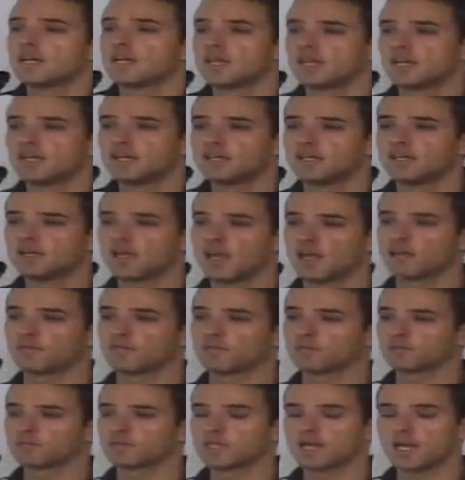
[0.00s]
He came
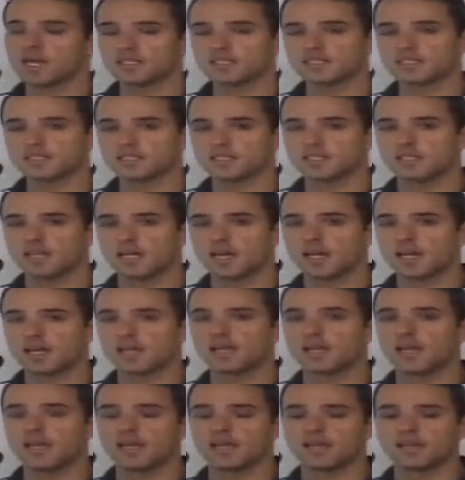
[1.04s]
from Texas
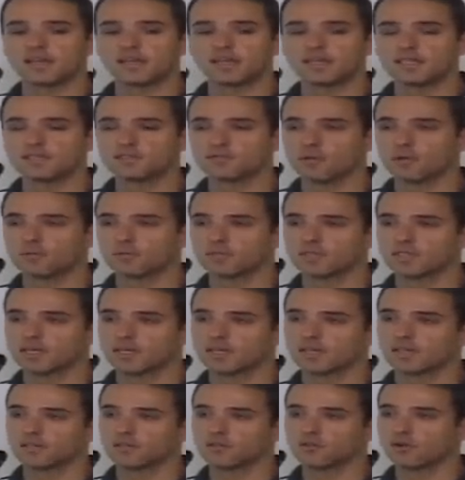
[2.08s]
today, and he's
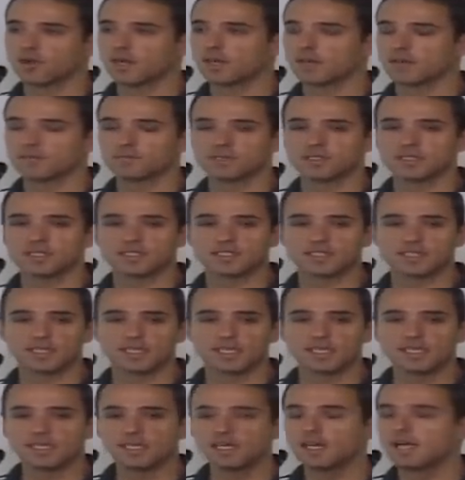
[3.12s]
representing
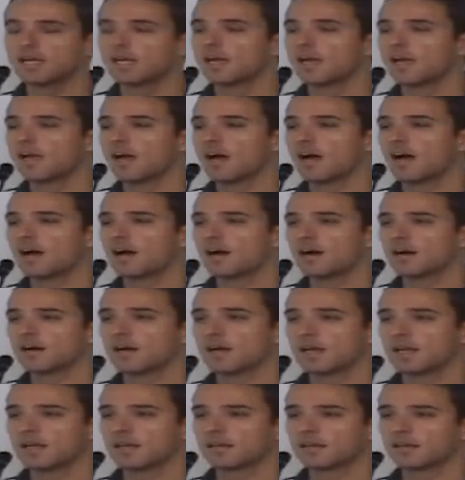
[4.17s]
UAMCC.
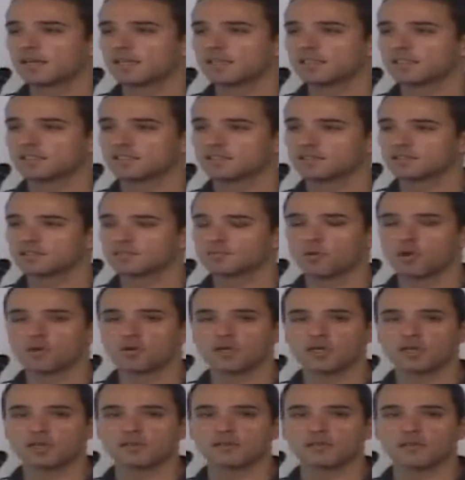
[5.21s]
And he's
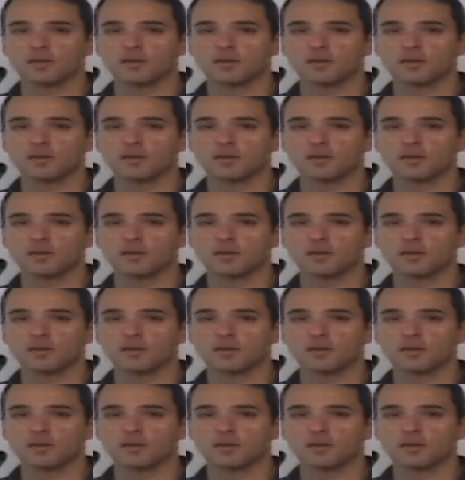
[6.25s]
spoken